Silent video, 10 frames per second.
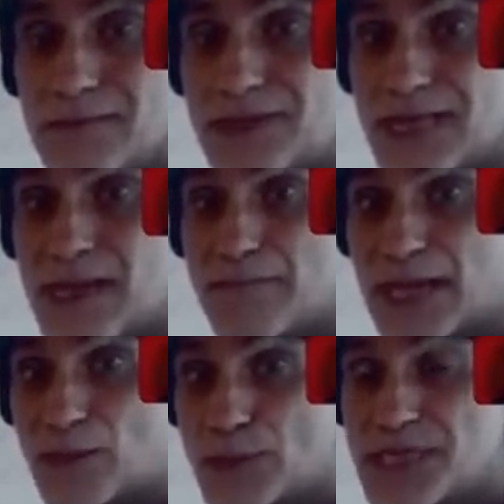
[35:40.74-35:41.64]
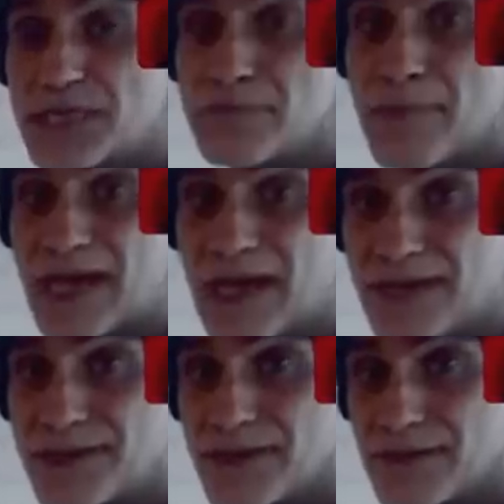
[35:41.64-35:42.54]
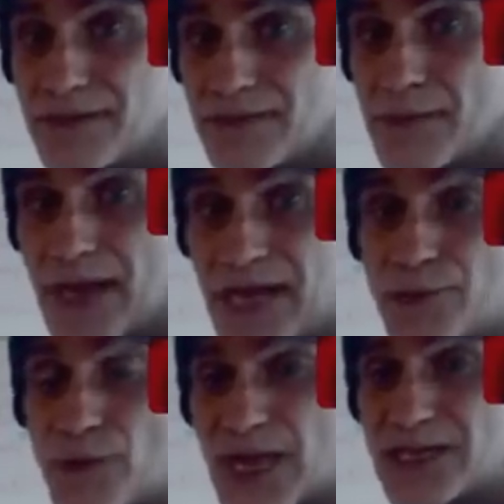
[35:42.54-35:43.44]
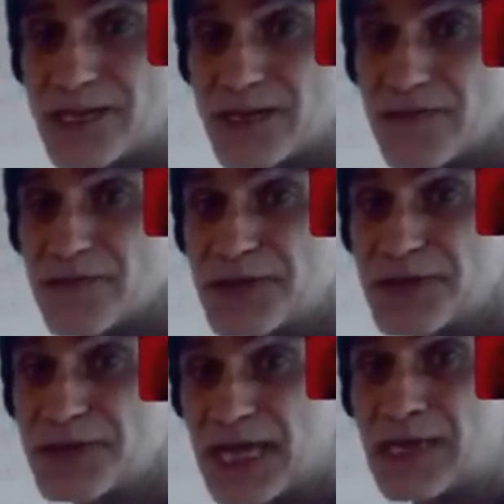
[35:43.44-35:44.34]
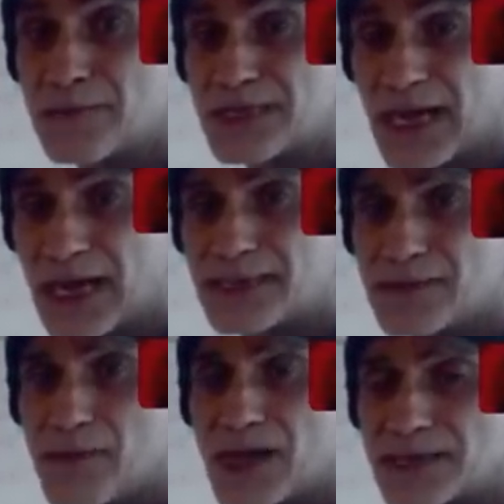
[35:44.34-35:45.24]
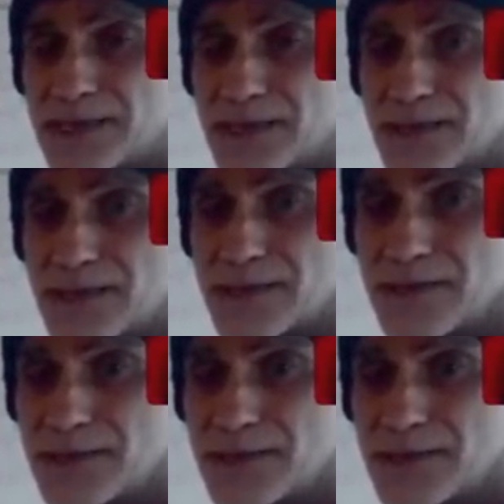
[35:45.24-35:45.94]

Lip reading: Damned backwards is mad. The mad race of damned Adamites.